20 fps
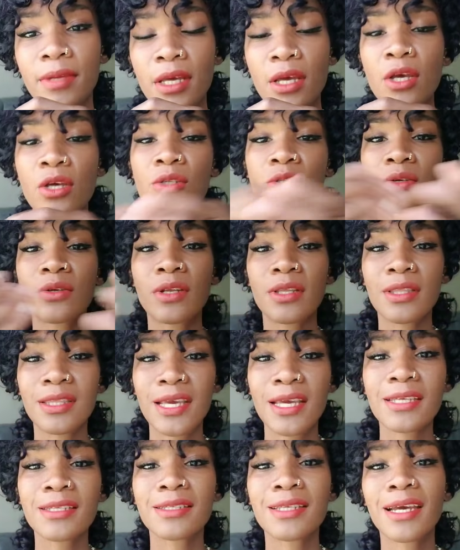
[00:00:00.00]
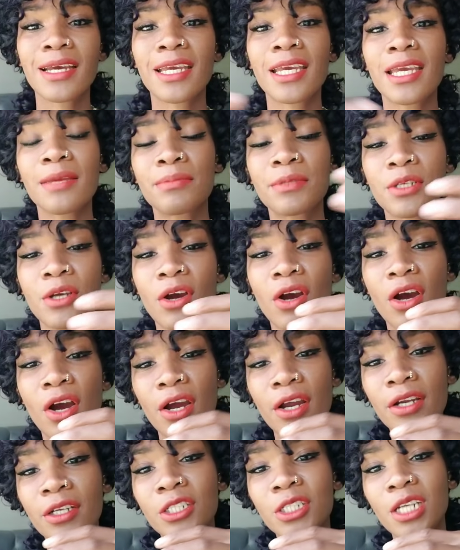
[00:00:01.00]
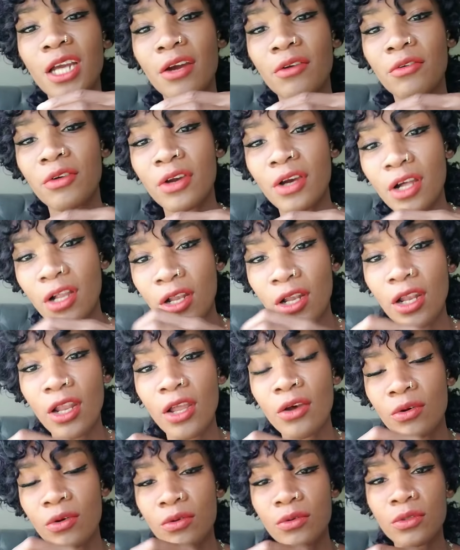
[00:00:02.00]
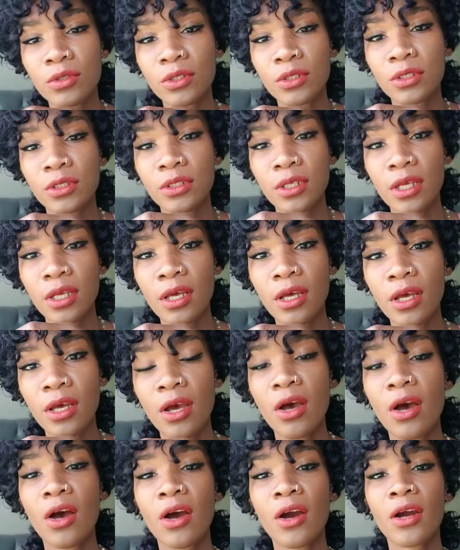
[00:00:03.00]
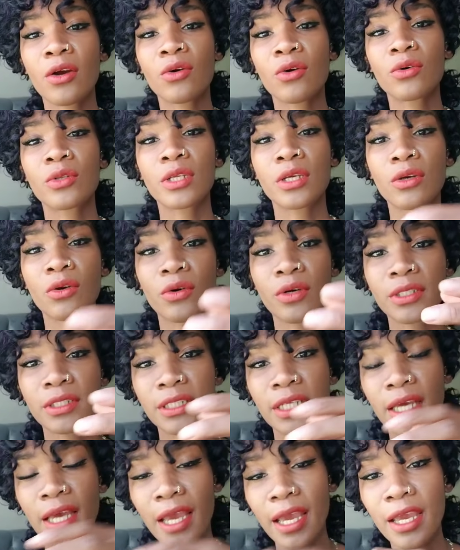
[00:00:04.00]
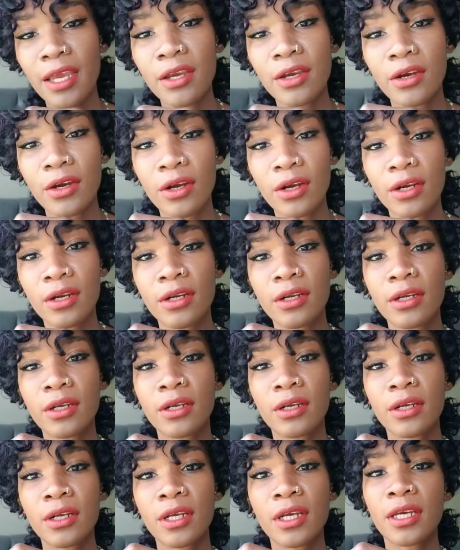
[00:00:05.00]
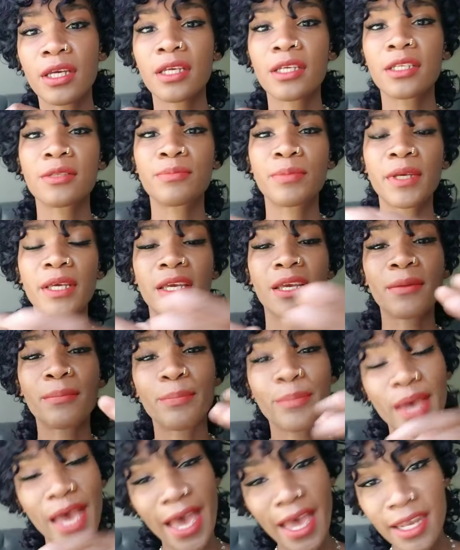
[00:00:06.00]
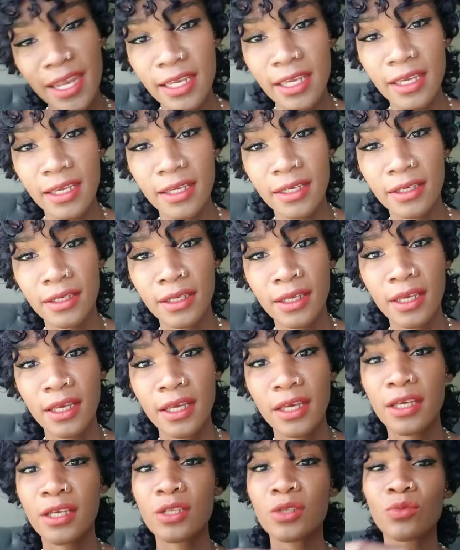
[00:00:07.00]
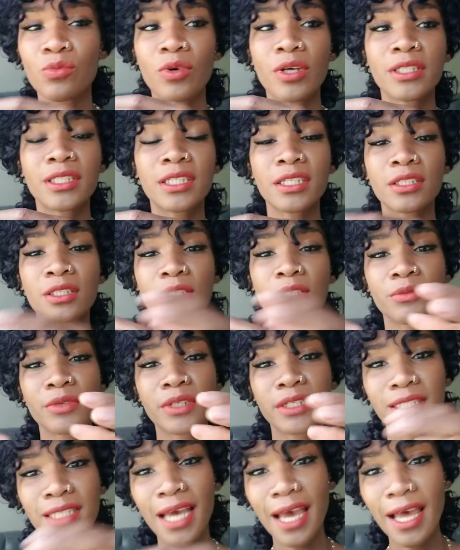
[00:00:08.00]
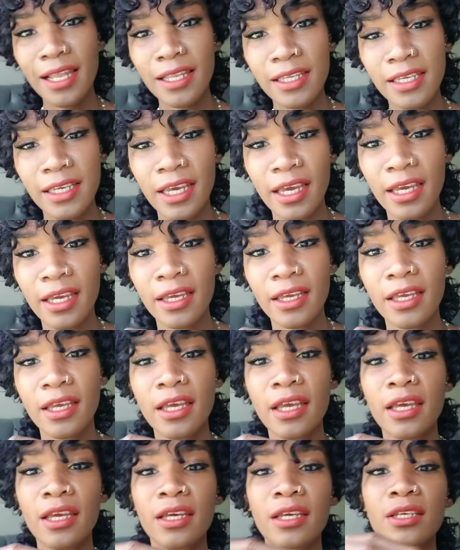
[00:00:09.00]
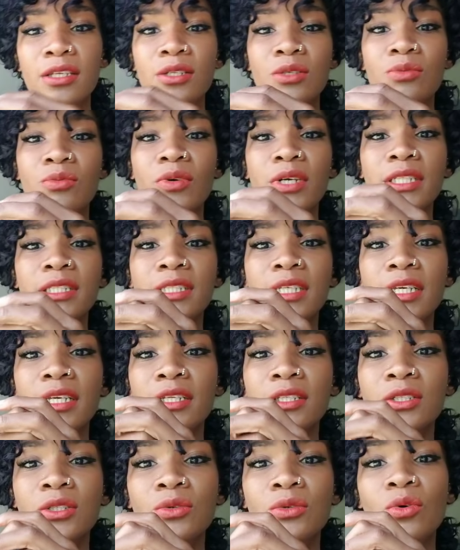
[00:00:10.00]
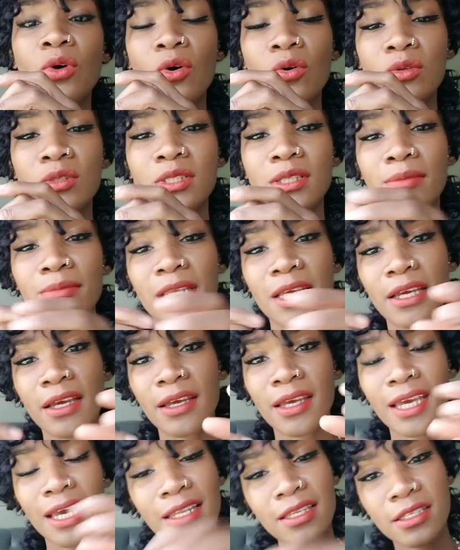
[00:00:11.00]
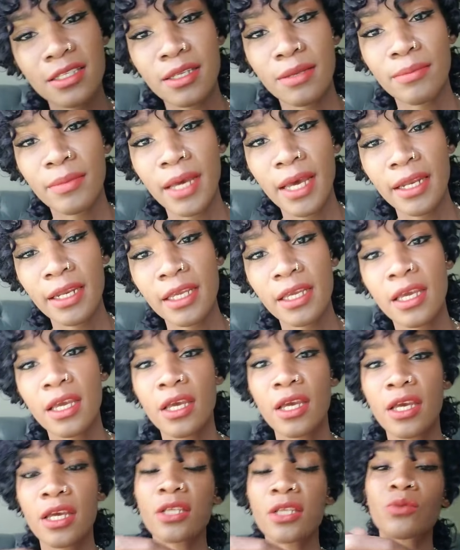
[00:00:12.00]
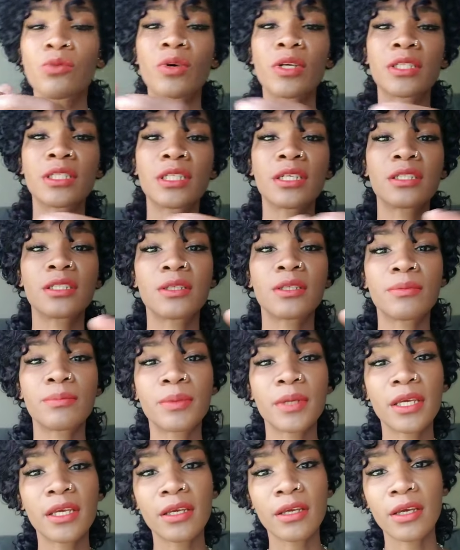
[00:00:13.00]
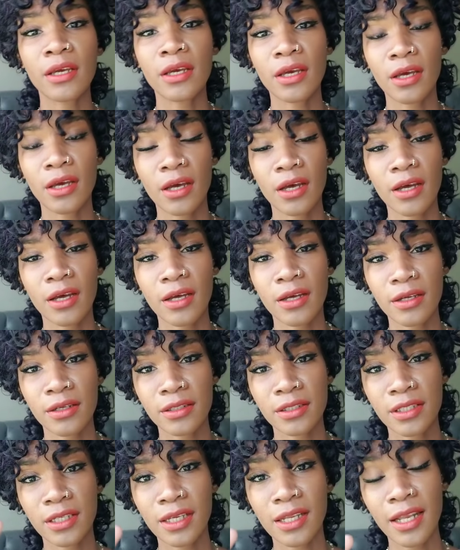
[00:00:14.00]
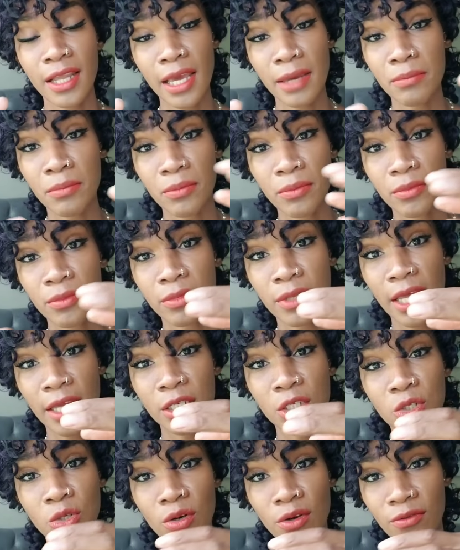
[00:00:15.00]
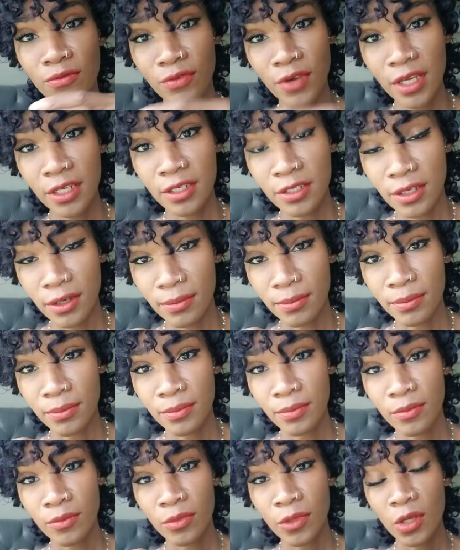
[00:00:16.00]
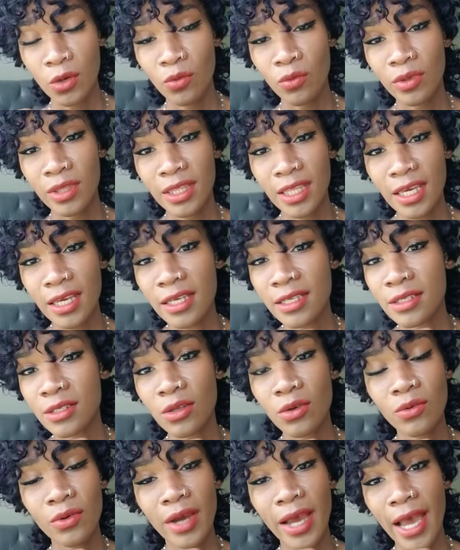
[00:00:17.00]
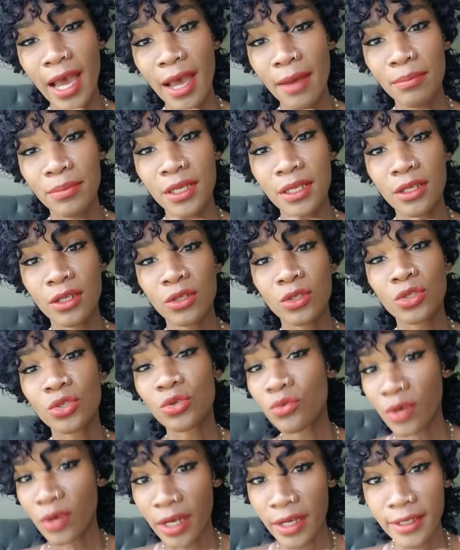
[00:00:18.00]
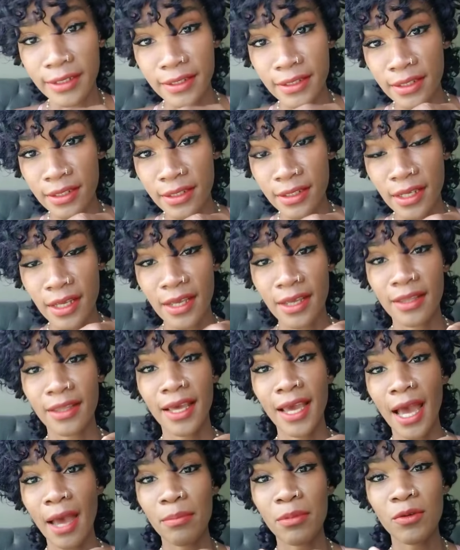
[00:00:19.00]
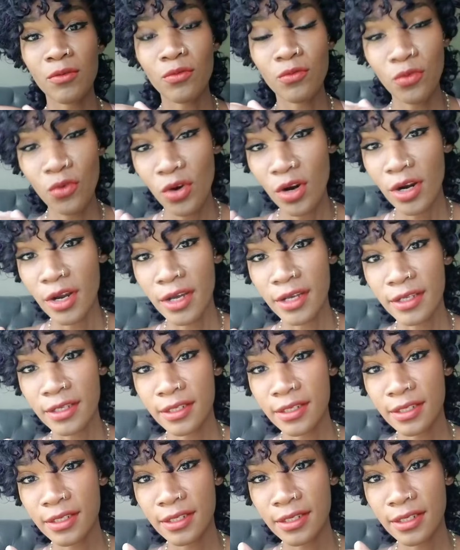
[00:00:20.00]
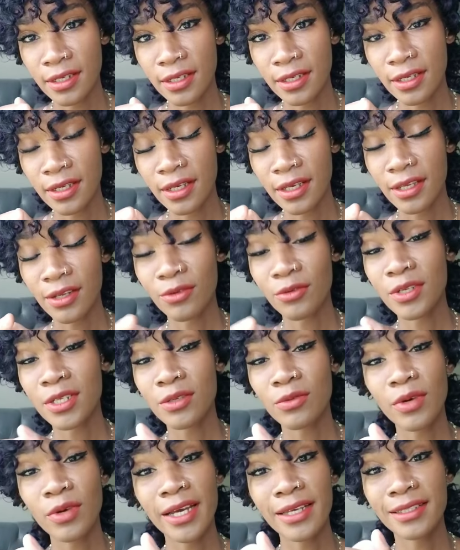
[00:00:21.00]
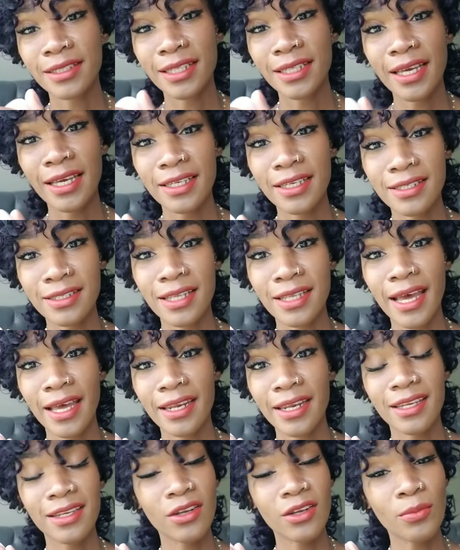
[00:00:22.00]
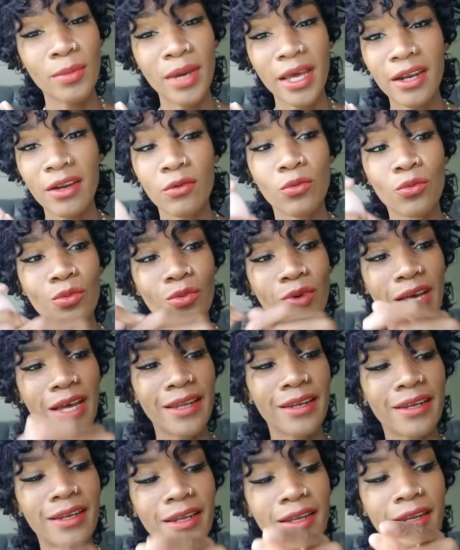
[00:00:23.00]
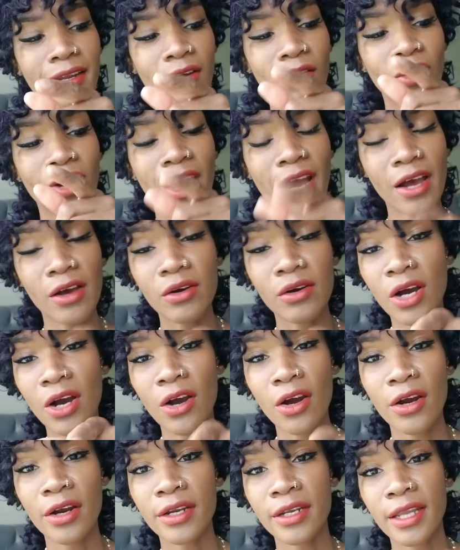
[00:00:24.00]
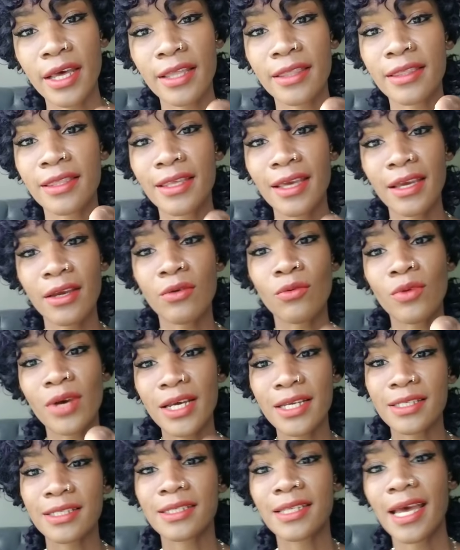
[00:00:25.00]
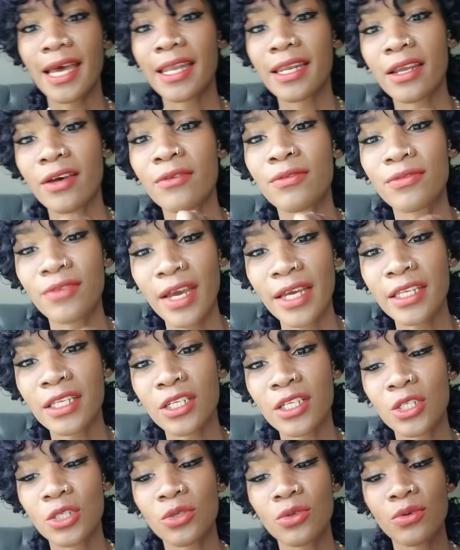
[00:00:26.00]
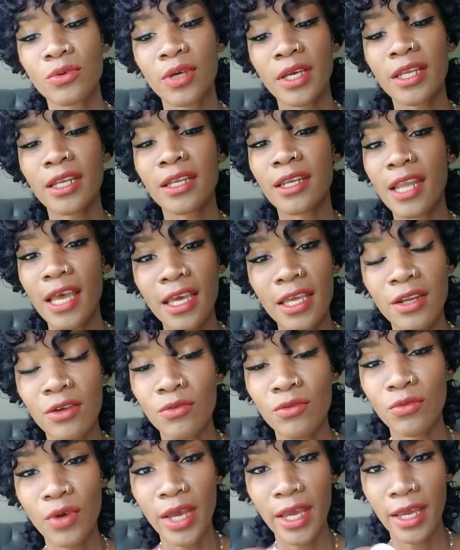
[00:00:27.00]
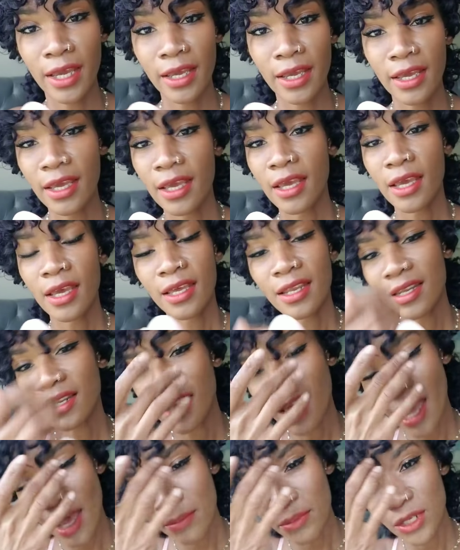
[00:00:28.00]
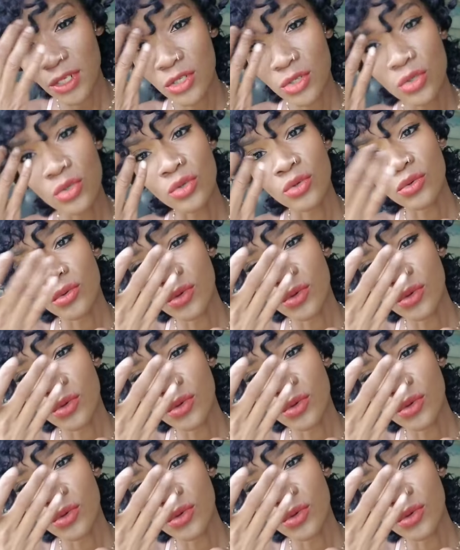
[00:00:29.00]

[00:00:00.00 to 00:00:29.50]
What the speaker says: So the things that keeps your heart chakra closed are holding on to anger, is being petty, is wanting to retaliate, is wanting to hold something against somebody, is wanting to to claim that you're a victim. When things don't happen to us, they happen for us. The reason why I say is that no matter what or how hard that thing was that affected you in a negative way, it didn't happen to you.